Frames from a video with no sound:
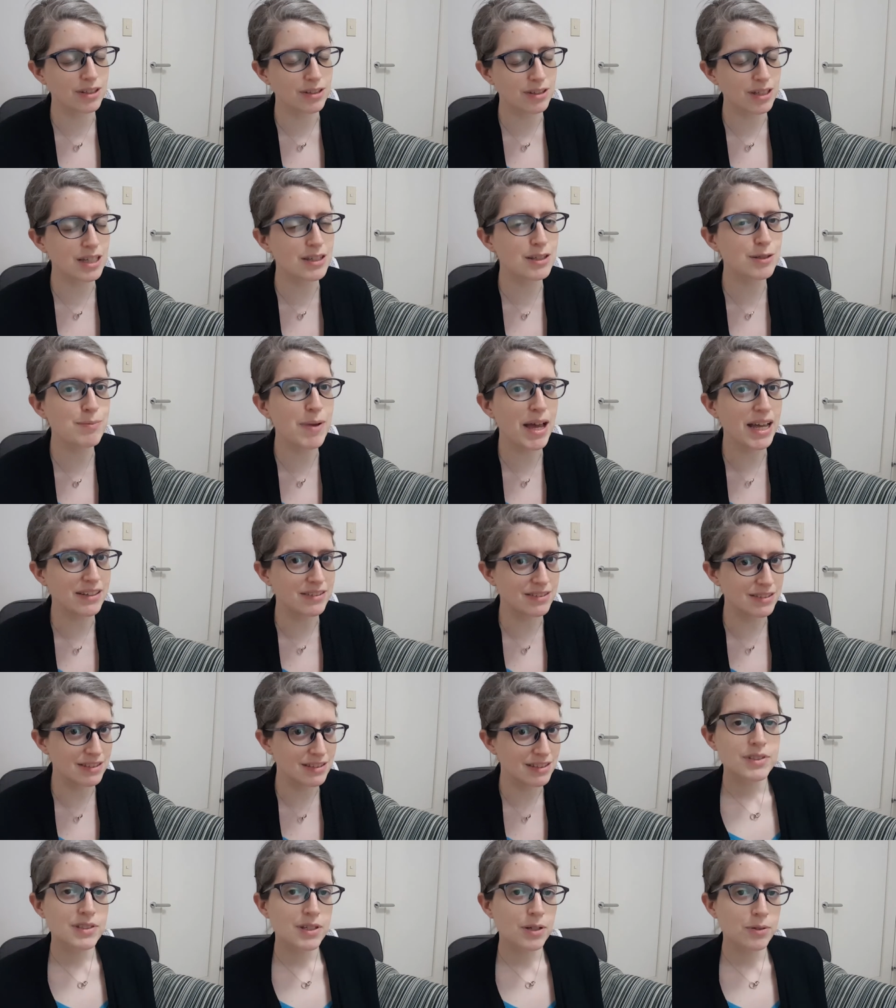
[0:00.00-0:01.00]
it's, a
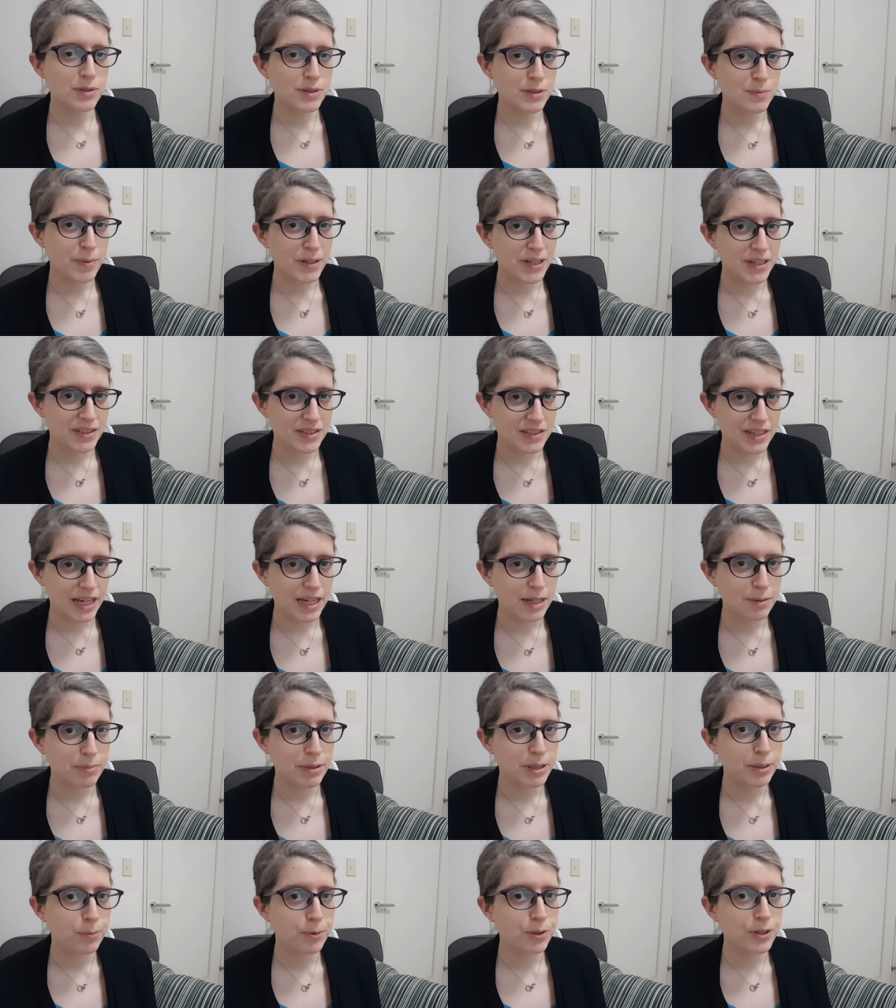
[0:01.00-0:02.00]
mess so it's been a day
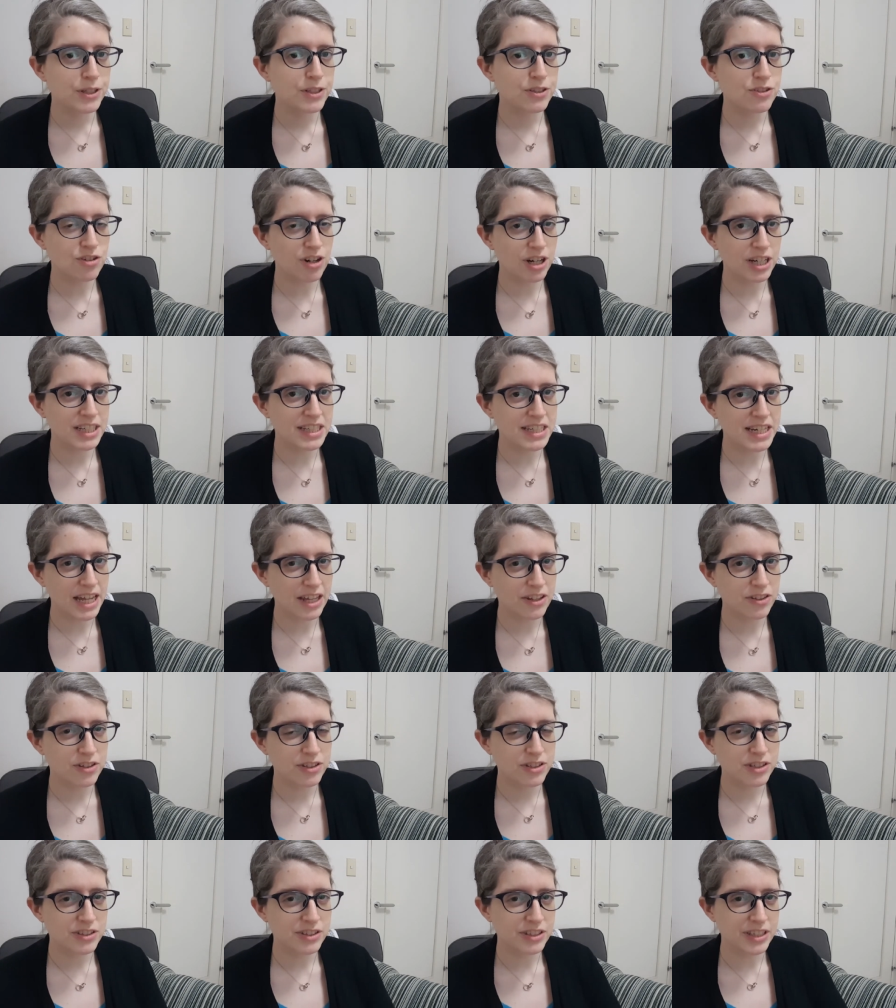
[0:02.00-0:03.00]
but i'm going to try and
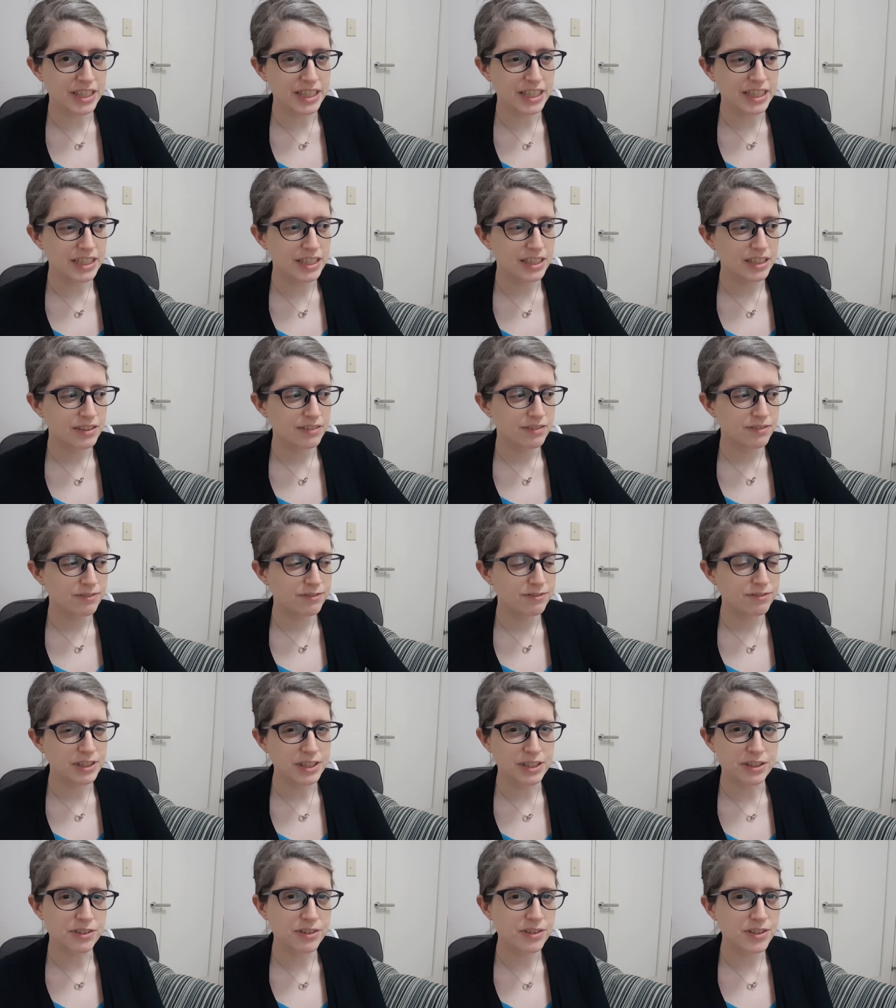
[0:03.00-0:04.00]
gather and like
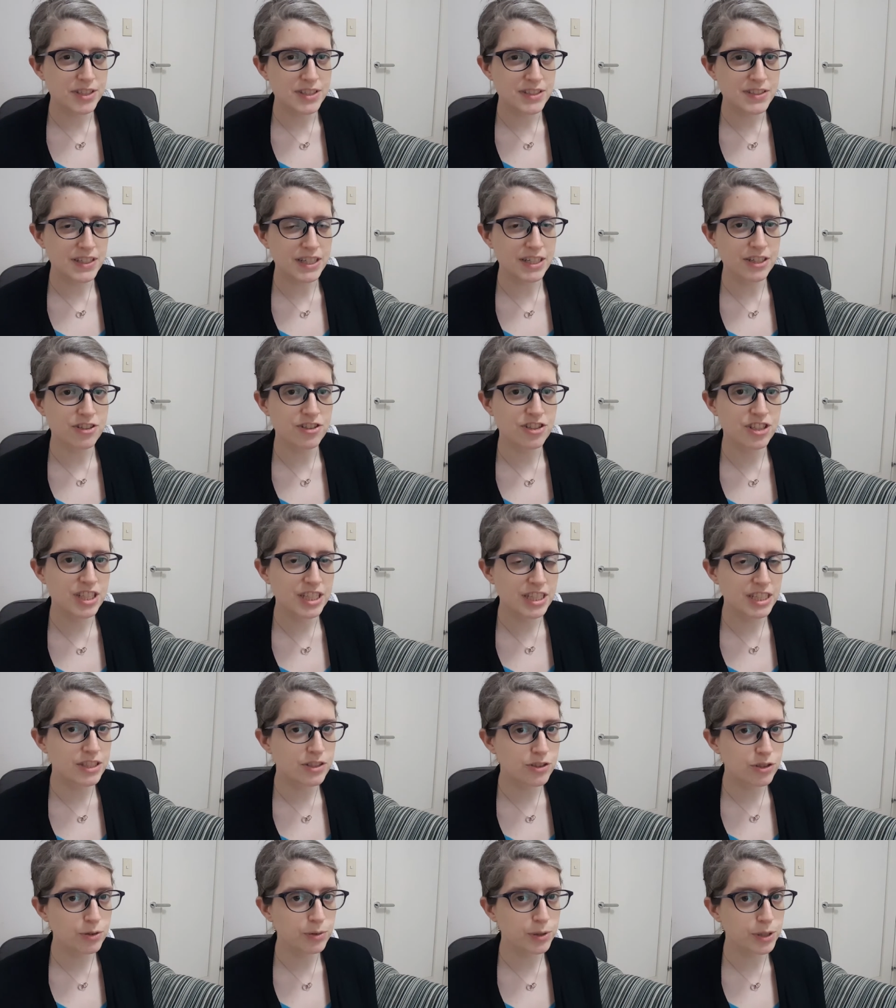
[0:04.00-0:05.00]
funnel this energy
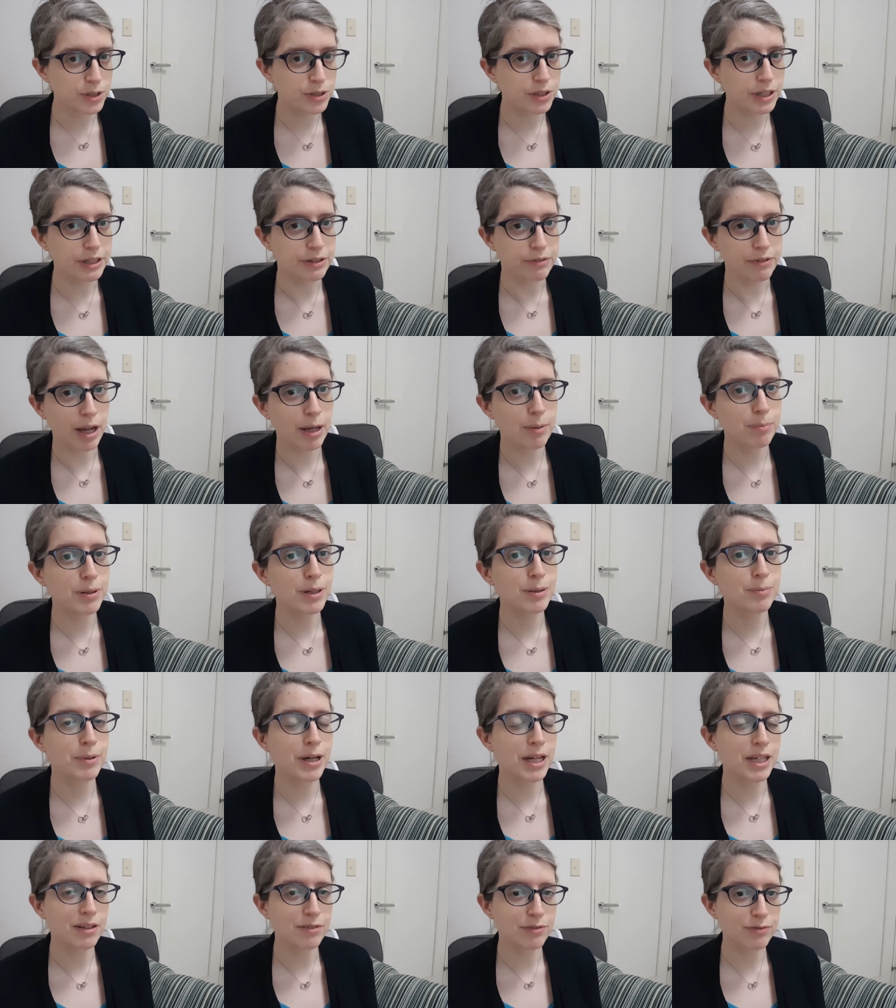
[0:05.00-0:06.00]
into a great wrap up
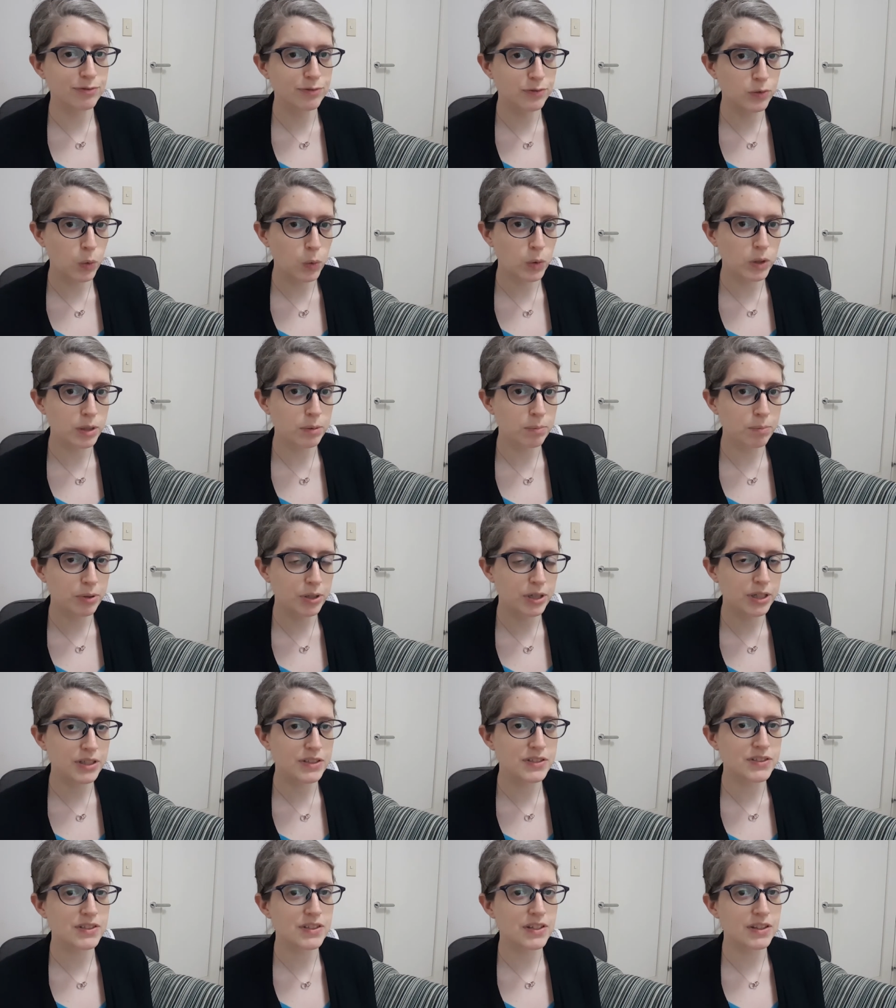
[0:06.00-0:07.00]
i have four
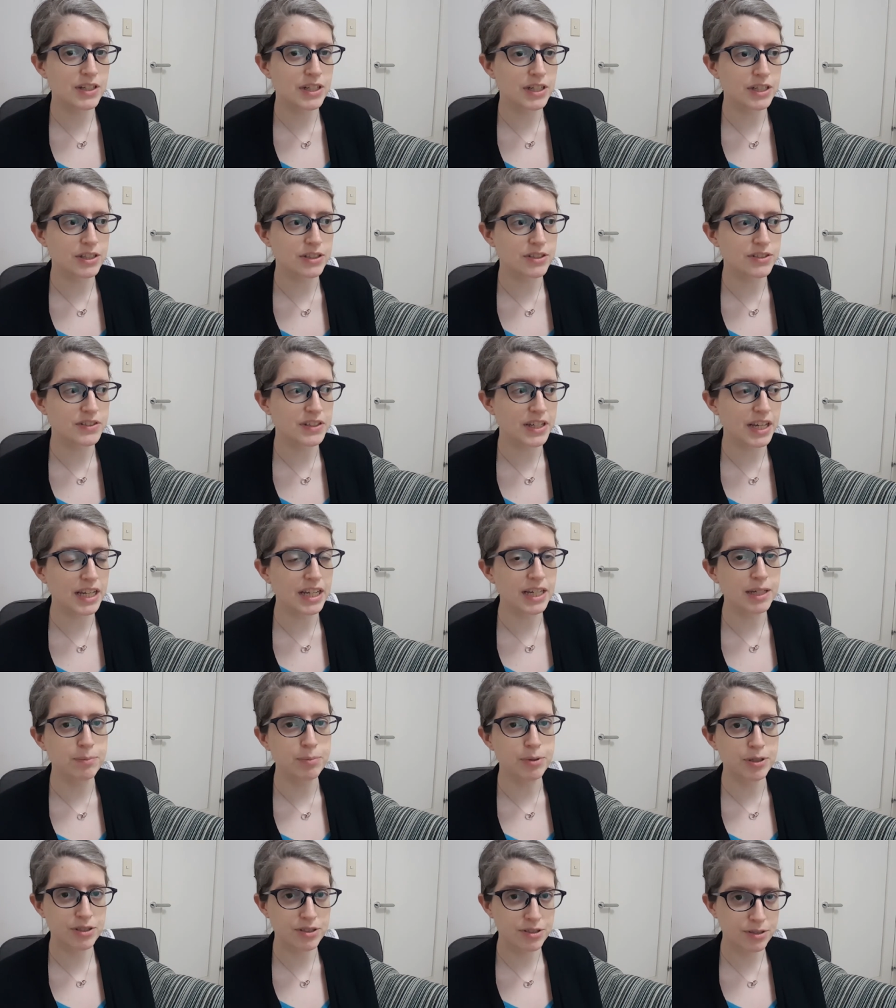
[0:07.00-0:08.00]
books there's a
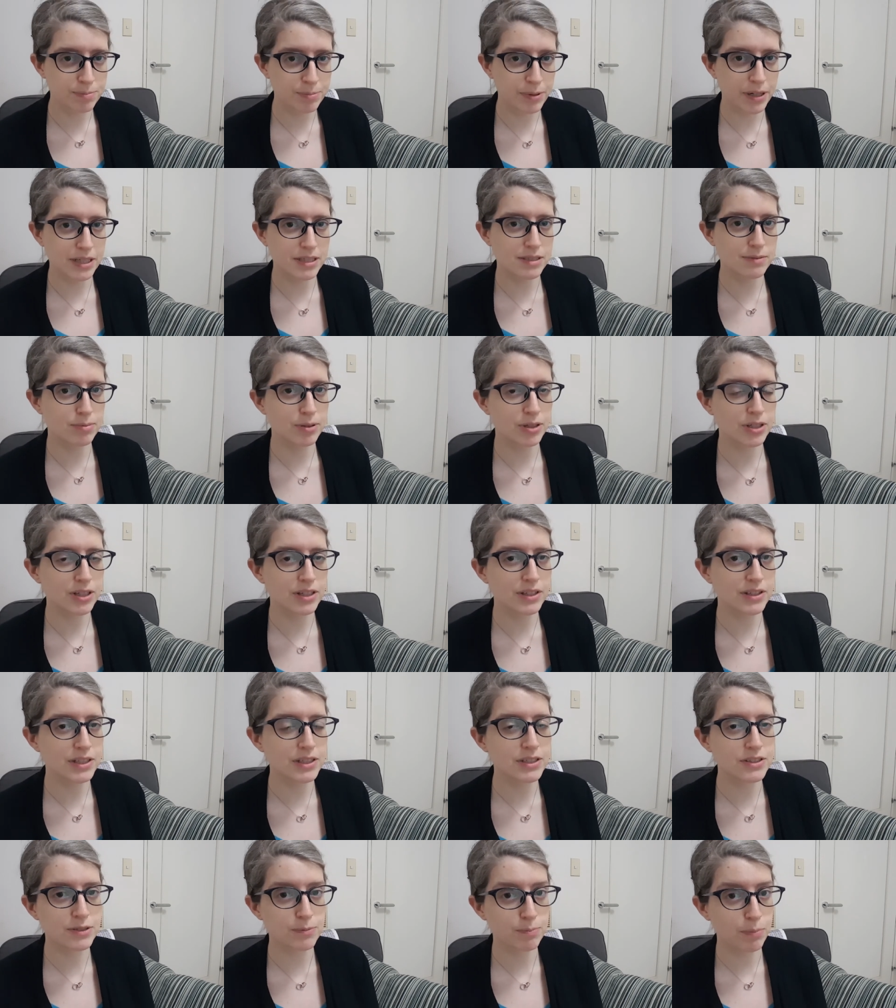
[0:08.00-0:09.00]
booktube prize book
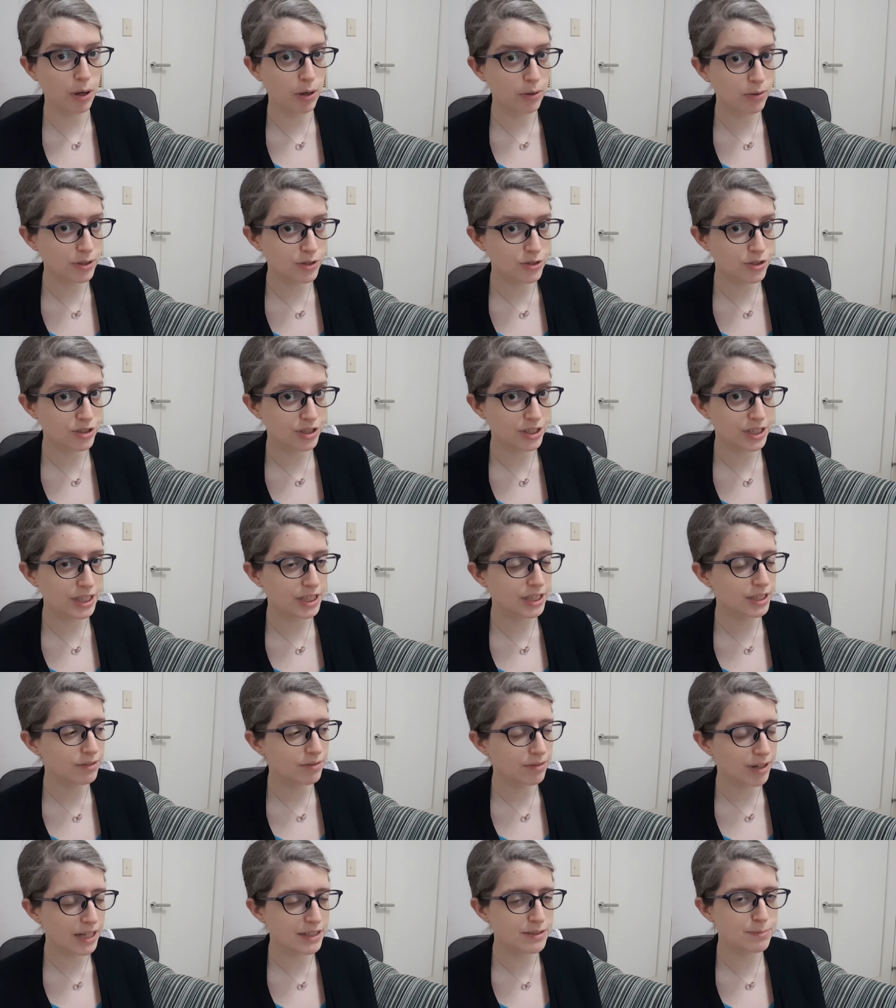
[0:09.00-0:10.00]
there's
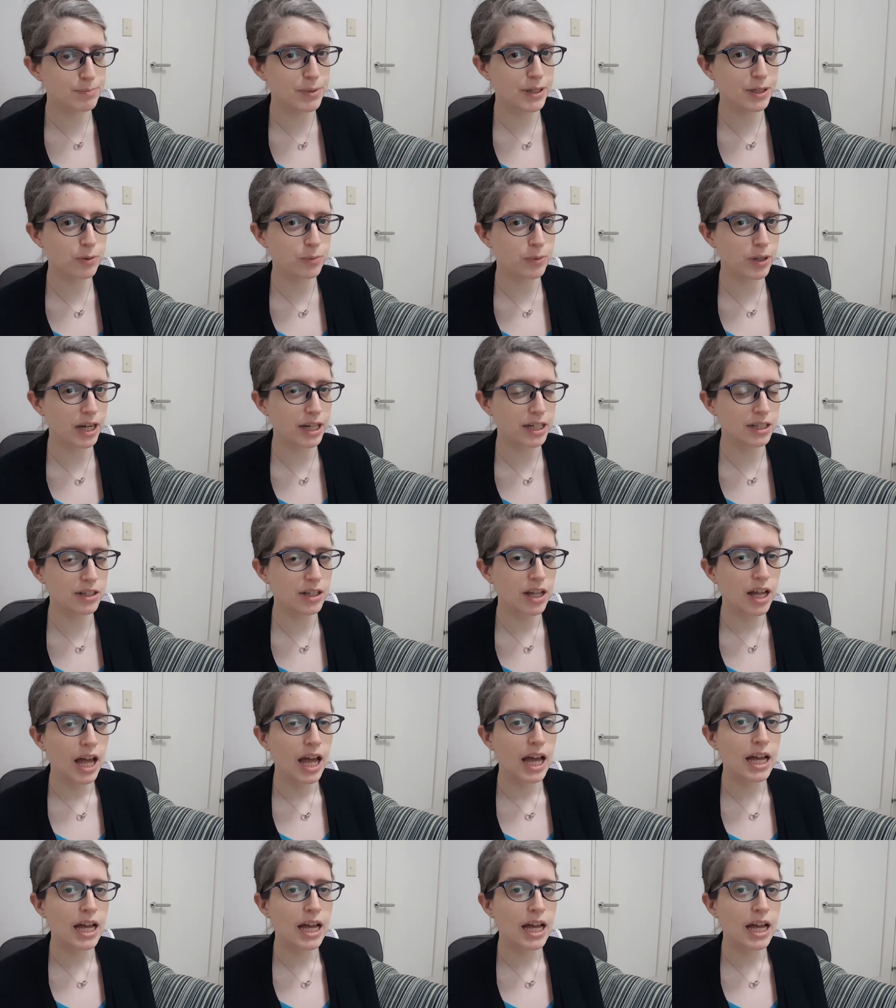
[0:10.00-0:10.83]
poetry has been a while